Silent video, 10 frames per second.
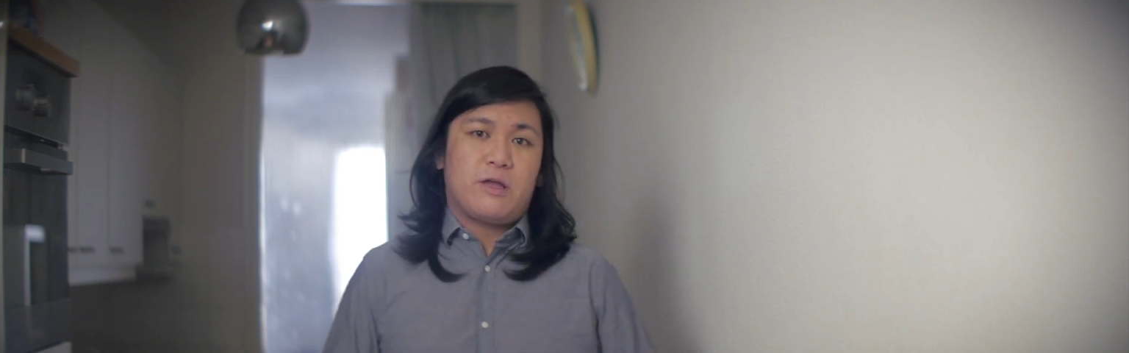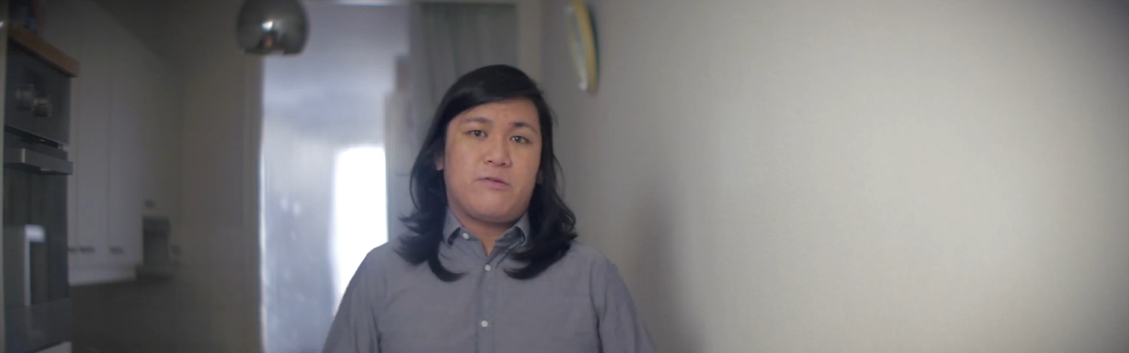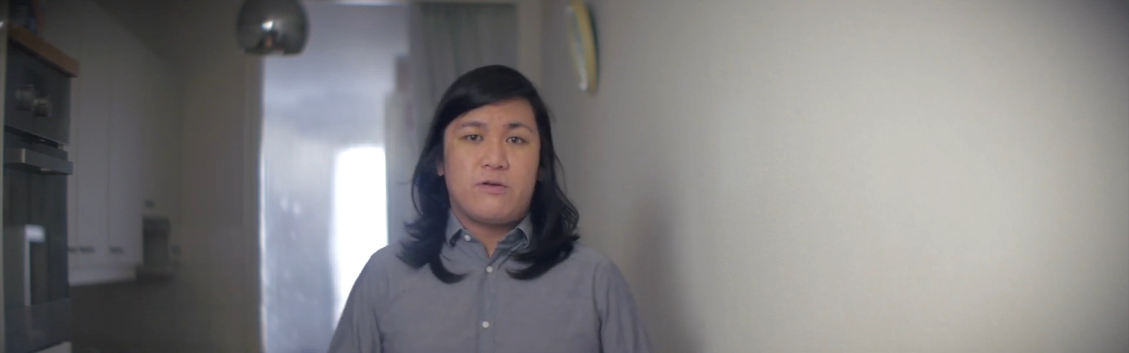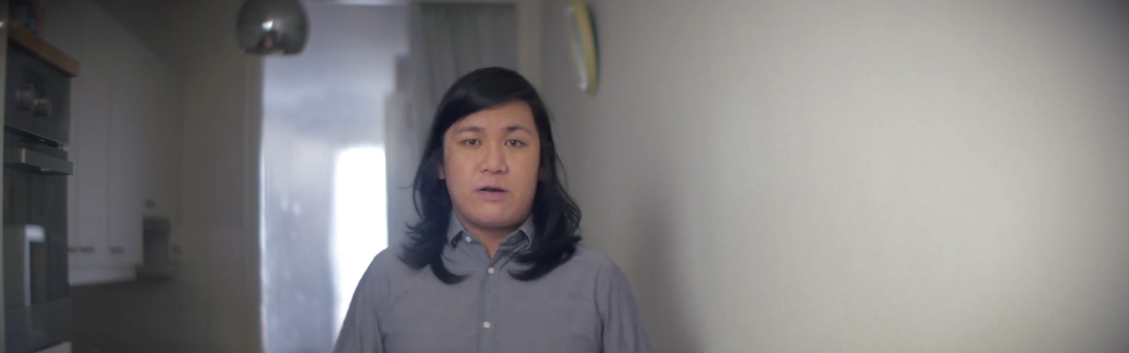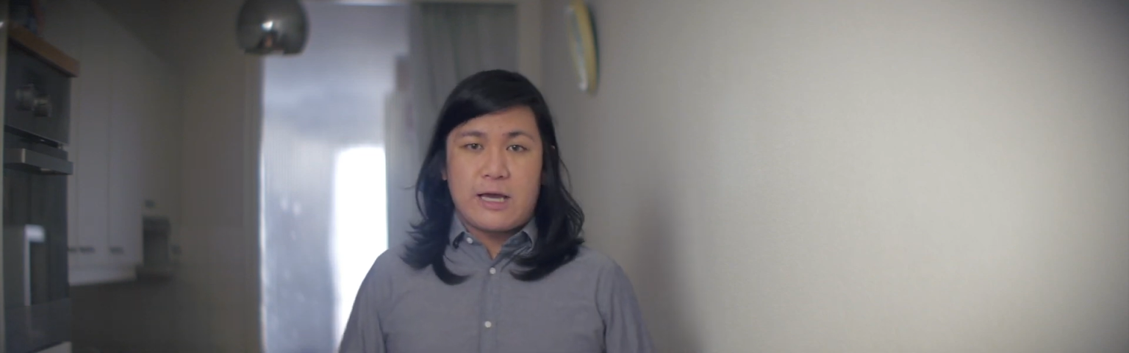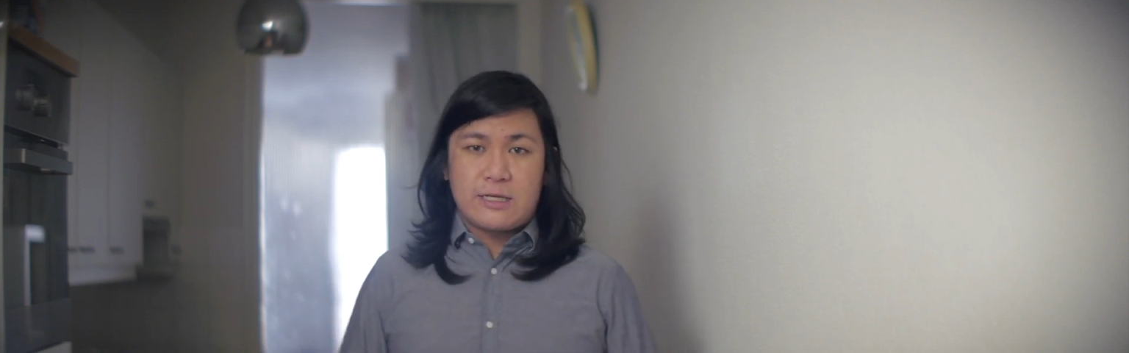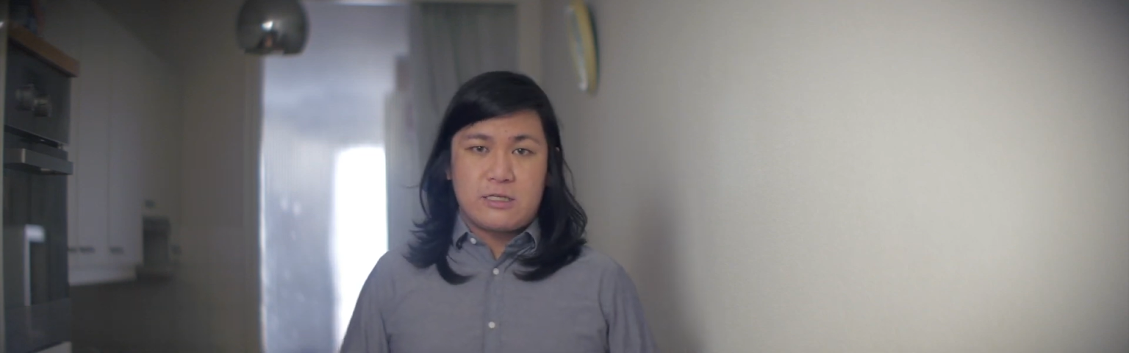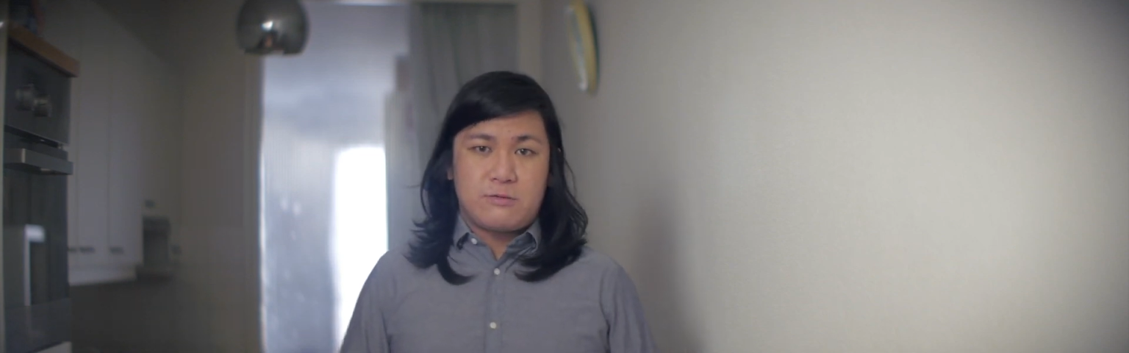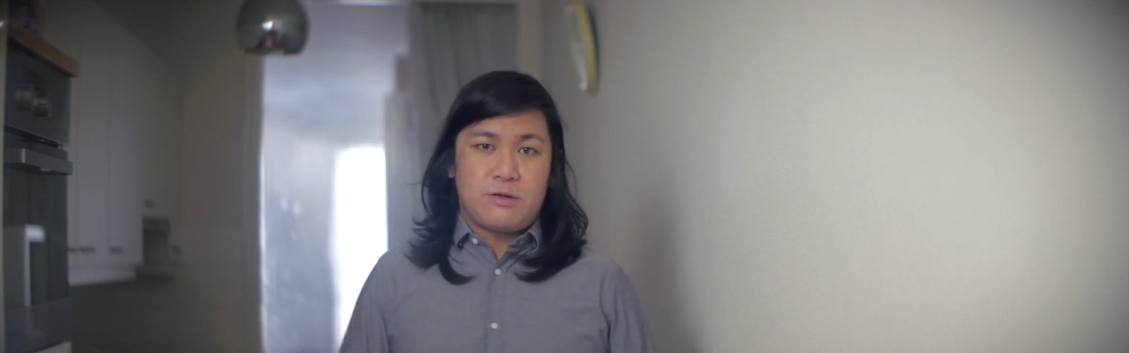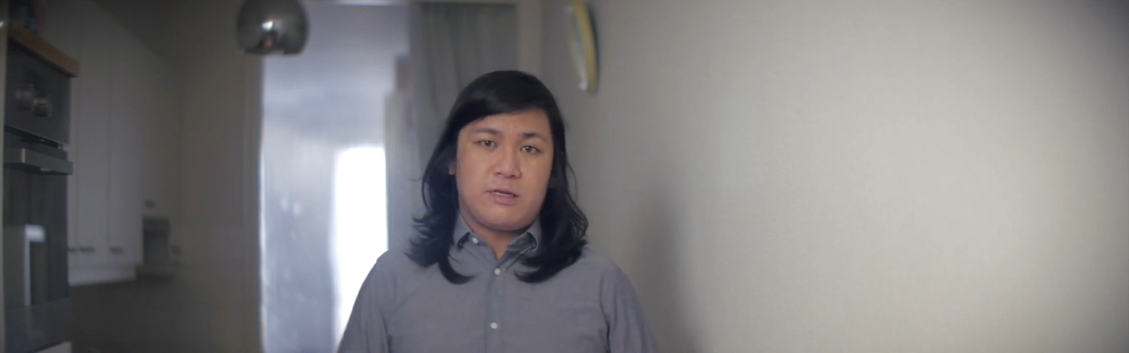If you like
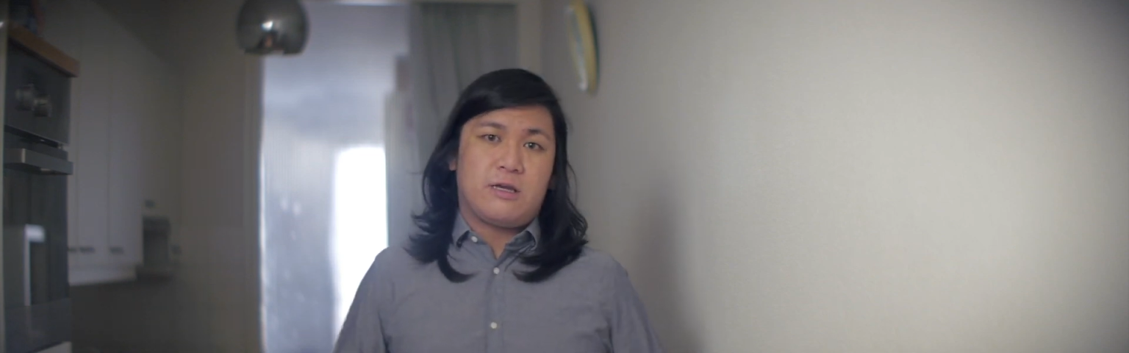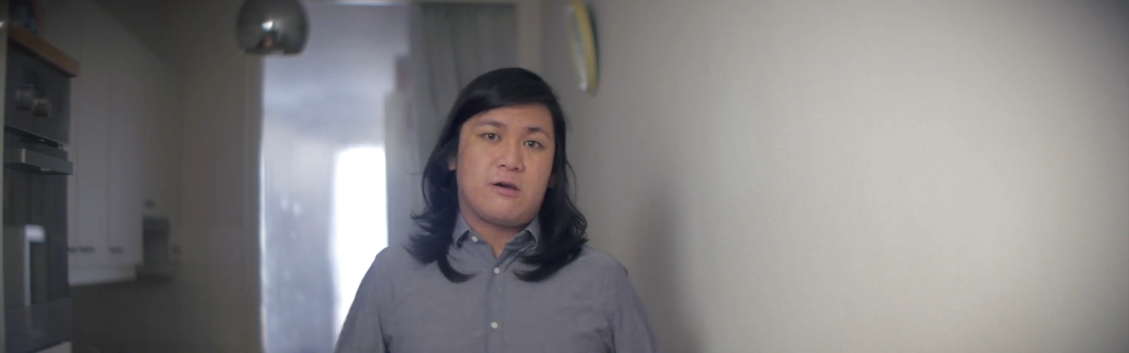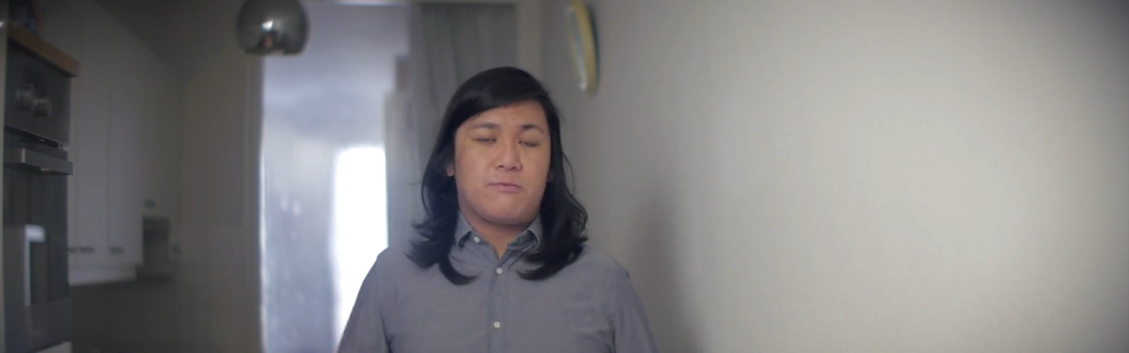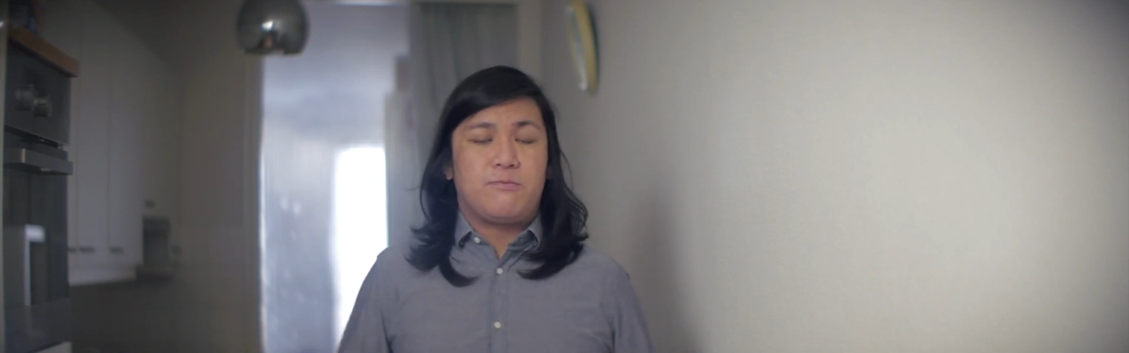this video,